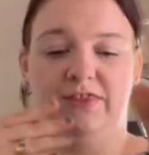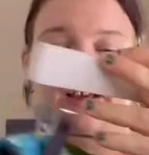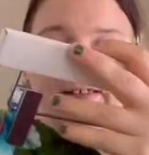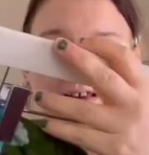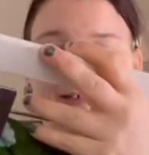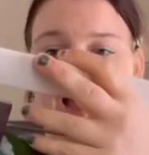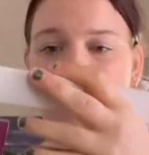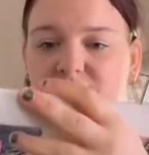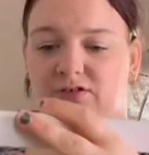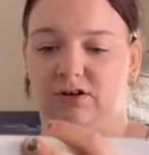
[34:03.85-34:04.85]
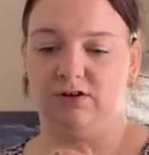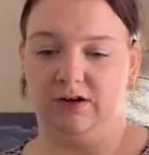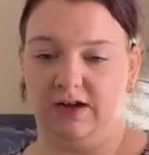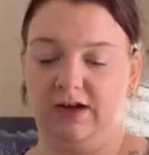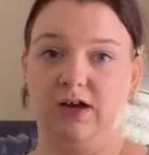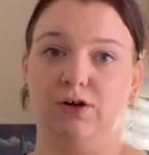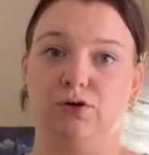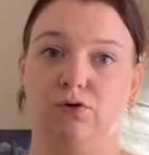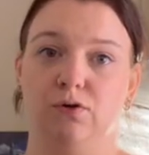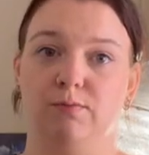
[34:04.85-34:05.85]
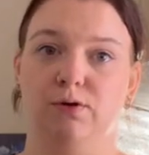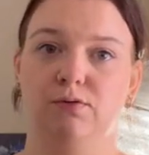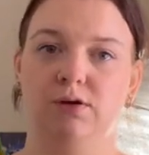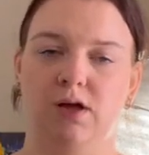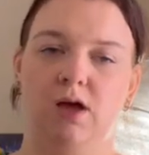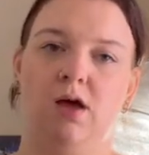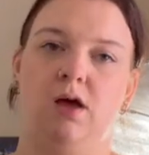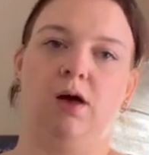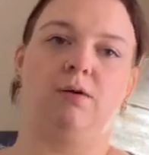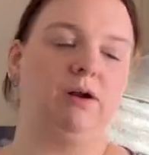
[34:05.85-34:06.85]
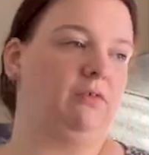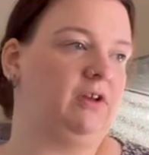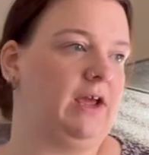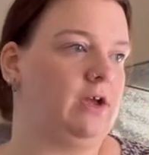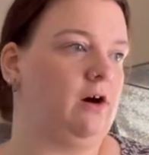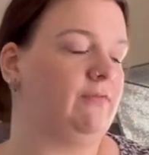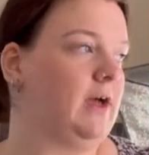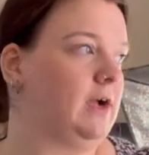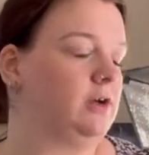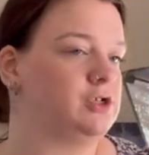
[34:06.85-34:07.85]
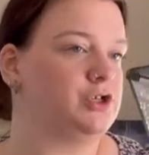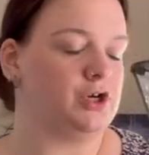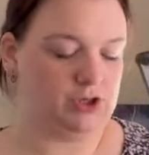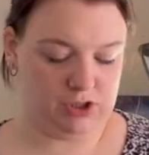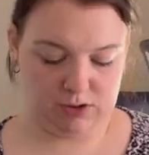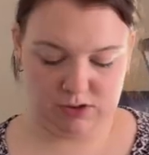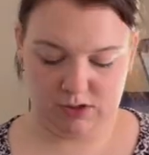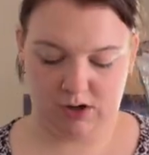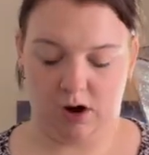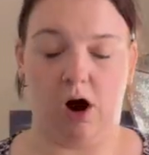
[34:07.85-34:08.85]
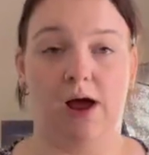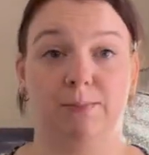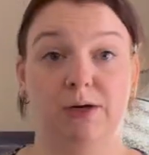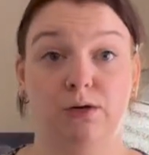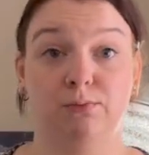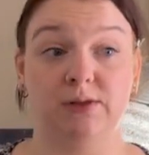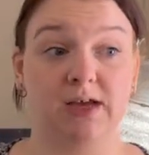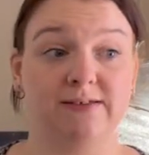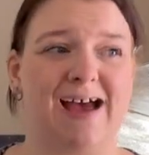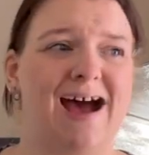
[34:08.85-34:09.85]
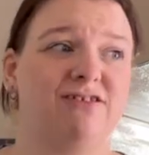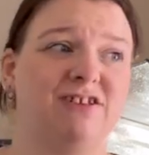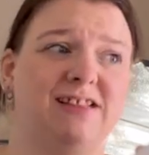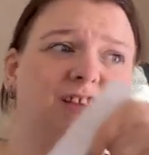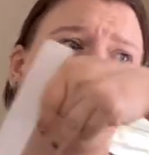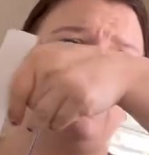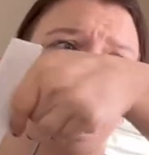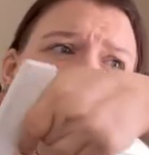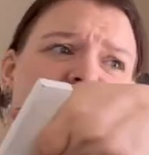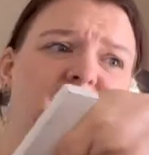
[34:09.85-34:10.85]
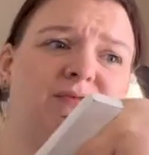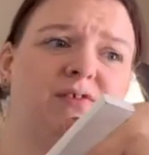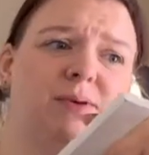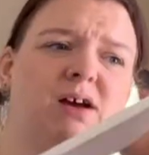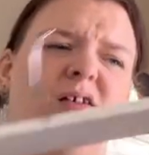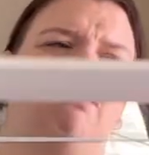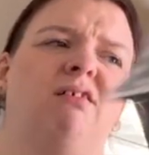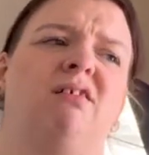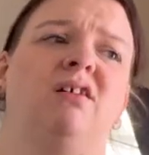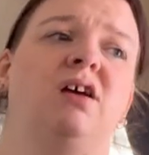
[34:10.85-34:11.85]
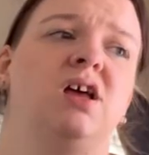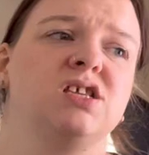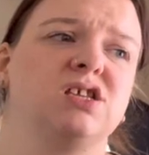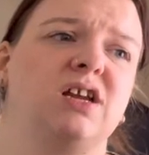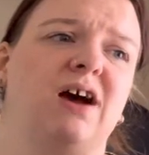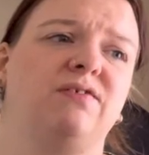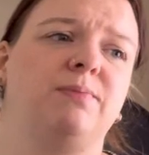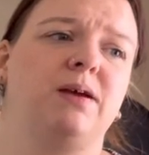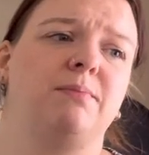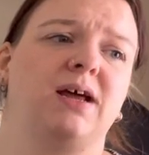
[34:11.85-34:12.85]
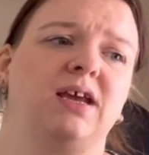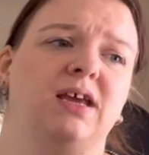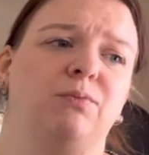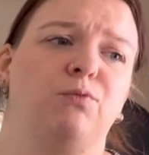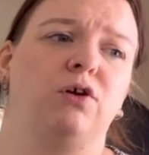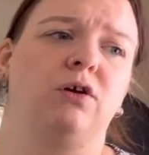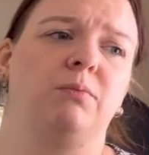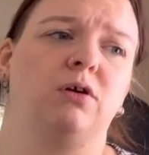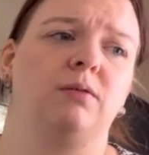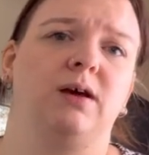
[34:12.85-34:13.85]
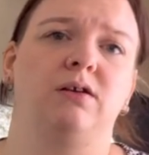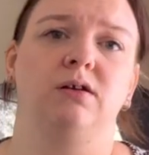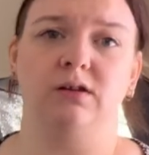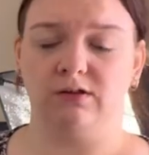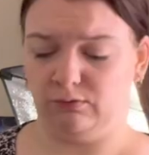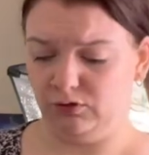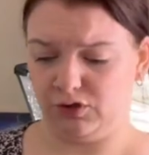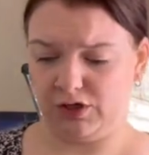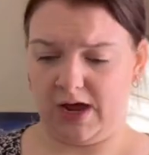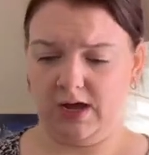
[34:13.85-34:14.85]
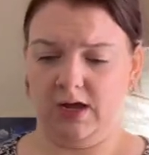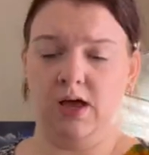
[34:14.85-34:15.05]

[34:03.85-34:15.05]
This is absolutely adorable. I'm gonna have to take it off the hanger to show you. I am in love with this. Actually, this one is gonna have to be, oh, it's gonna have to be a mannequin one. I'm not gonna be able to do this one just yet.